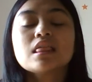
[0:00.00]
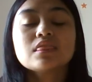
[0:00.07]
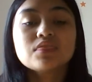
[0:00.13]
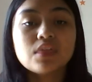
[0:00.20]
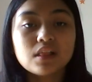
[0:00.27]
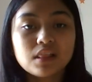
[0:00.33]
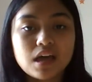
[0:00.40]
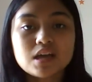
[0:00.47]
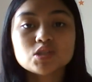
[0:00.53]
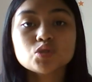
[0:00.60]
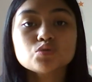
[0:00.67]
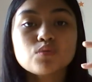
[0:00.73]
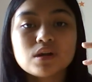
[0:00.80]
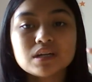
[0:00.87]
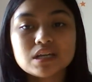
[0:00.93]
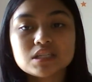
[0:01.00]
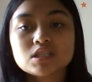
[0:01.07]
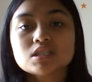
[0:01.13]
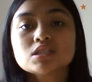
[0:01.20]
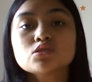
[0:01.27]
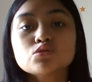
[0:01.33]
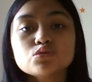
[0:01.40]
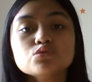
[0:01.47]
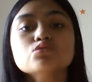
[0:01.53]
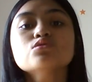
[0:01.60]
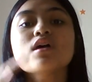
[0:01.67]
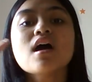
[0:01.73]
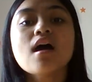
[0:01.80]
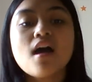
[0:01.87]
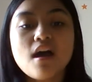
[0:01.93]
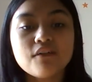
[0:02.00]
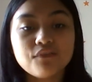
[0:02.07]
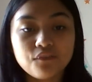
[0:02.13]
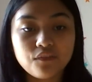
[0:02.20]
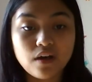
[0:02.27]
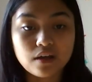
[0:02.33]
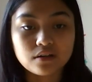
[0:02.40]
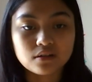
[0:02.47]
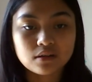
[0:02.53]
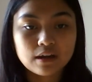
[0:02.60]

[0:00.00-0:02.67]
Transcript: the last one is to have fun.